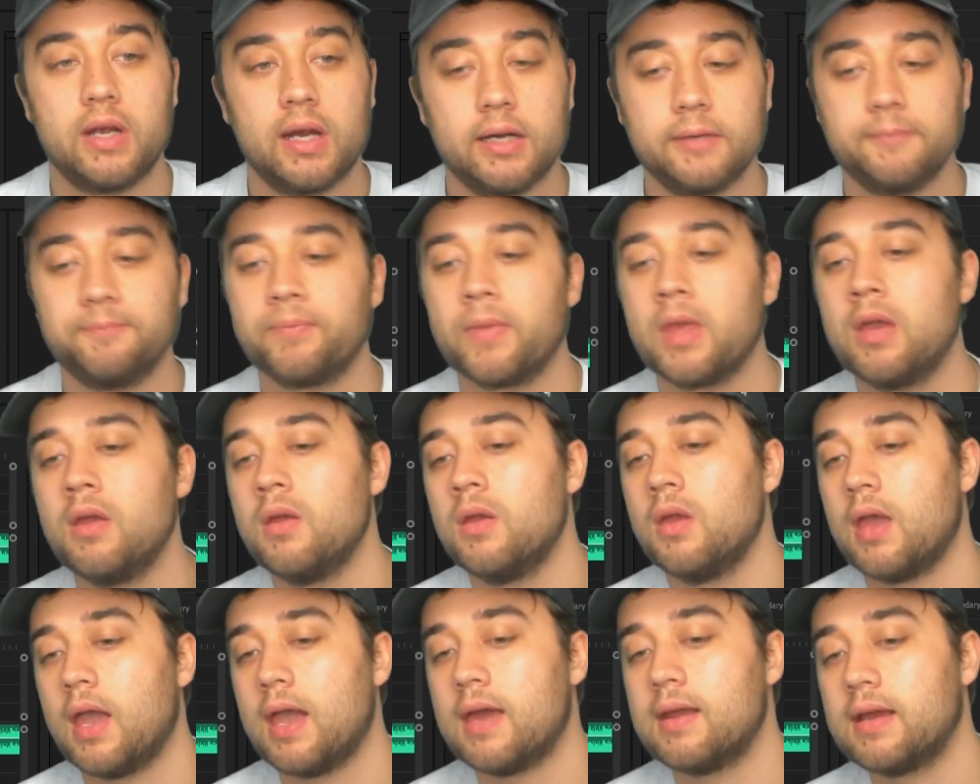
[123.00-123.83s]
here.
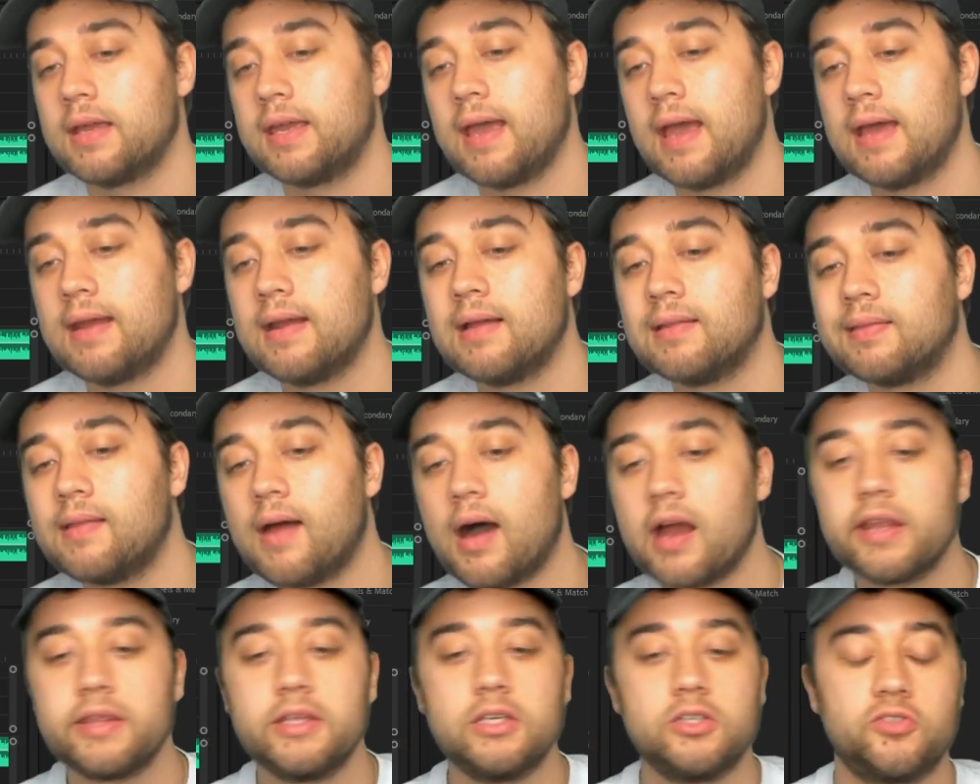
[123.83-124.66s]
And again, a
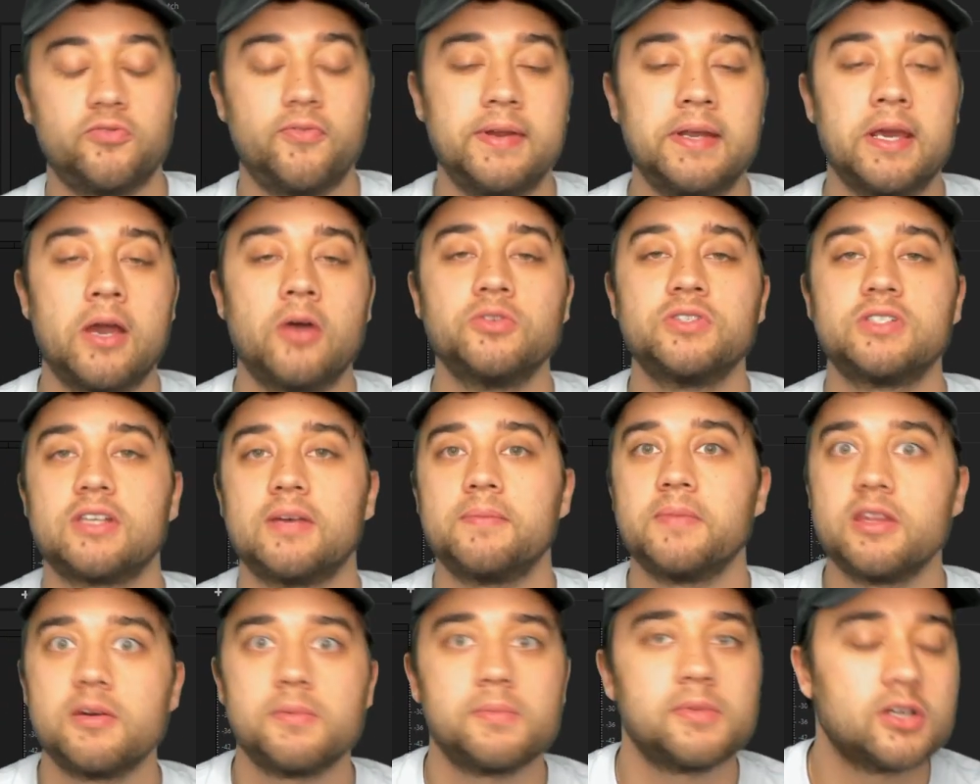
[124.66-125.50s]
lot of these videos,
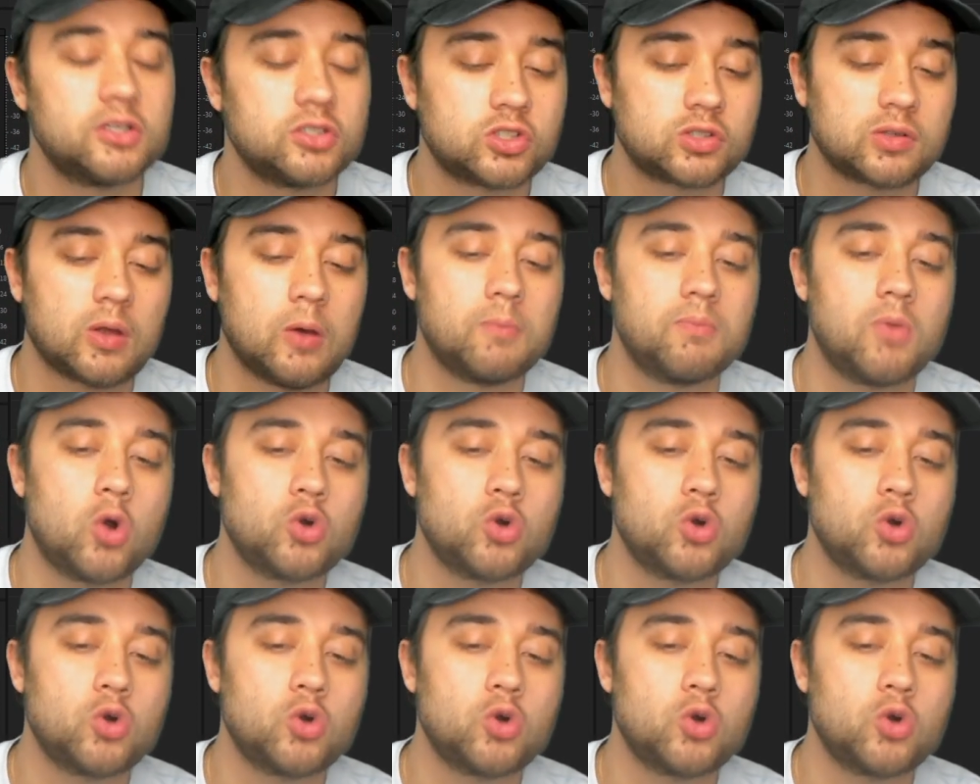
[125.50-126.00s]
some of them are in slow